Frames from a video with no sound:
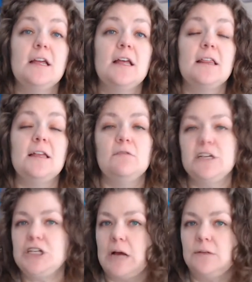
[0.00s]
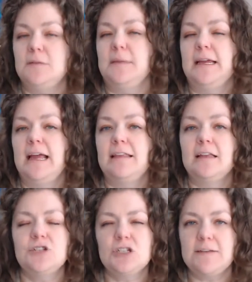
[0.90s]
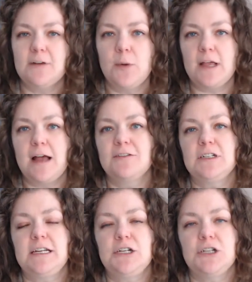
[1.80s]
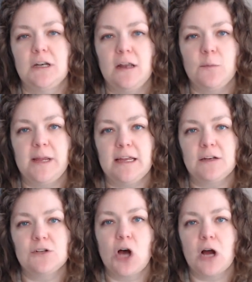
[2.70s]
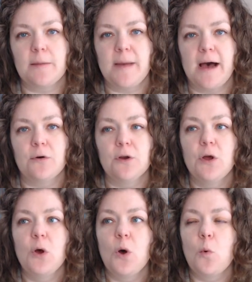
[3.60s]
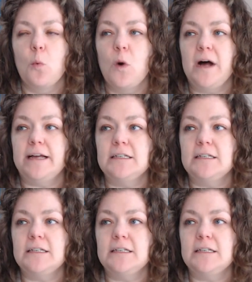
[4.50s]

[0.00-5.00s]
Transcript: then reach out to me and let's just have a quick conversation and we can talk about what